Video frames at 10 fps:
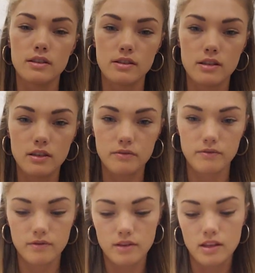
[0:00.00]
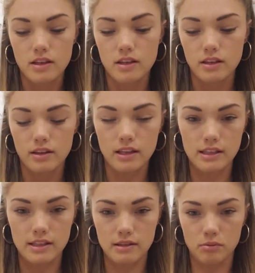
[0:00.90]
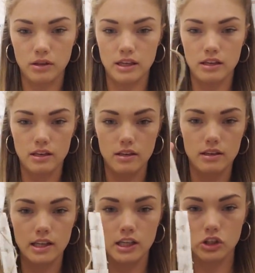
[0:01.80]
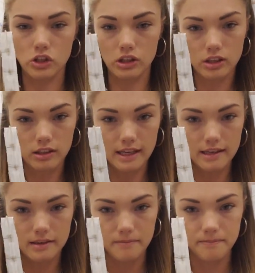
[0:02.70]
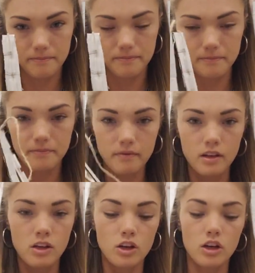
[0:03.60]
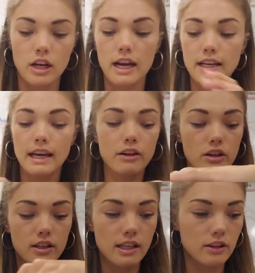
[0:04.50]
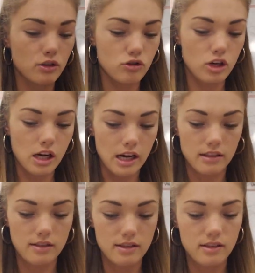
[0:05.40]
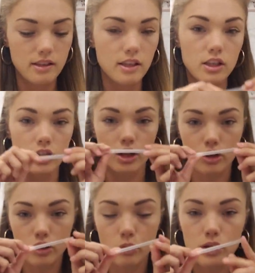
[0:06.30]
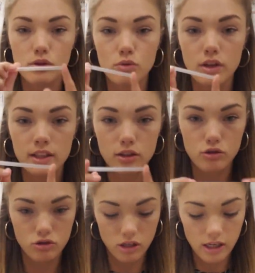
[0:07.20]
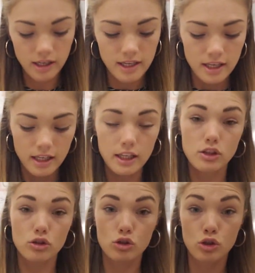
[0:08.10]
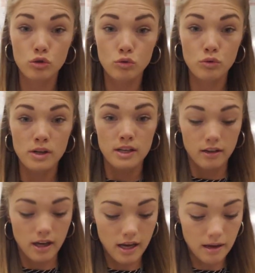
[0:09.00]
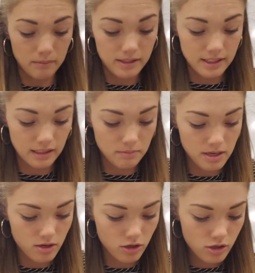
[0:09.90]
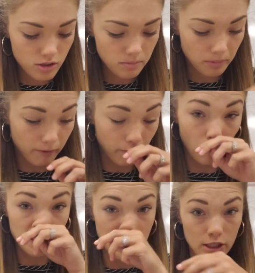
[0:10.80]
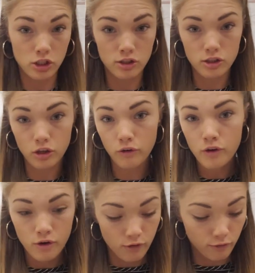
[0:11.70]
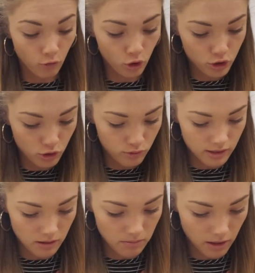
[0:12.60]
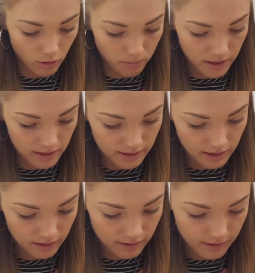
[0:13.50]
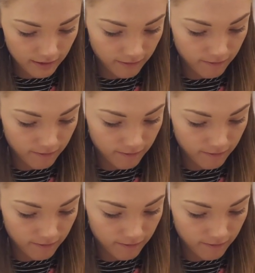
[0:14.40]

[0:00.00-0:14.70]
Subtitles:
So this is what it should look like. All right, now you're going to take the straws. You're going to cut the straw into 2 centimeters, but 4 sections. So 4 2-centimeter pieces.